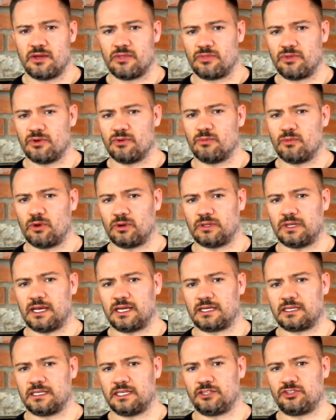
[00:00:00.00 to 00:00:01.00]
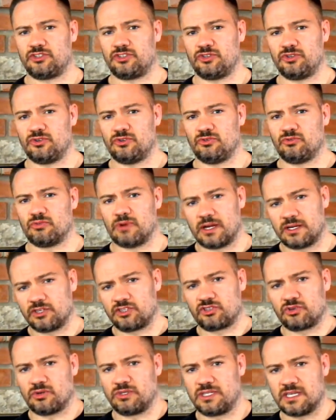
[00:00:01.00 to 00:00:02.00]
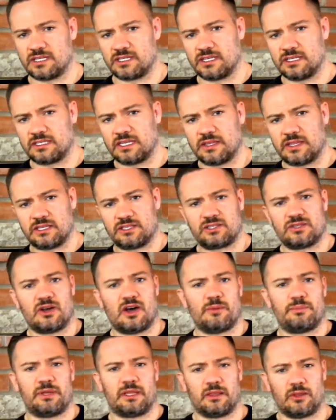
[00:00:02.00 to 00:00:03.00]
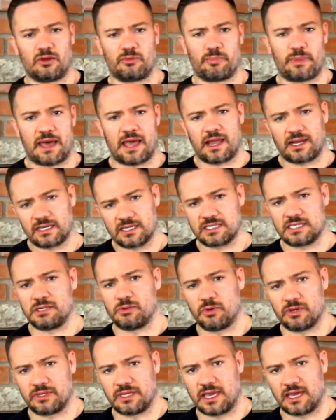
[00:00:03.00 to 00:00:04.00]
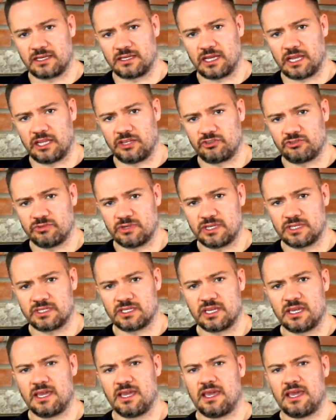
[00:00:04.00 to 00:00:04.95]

They're more likely to run a short distance and then stop and look back to see what that danger is.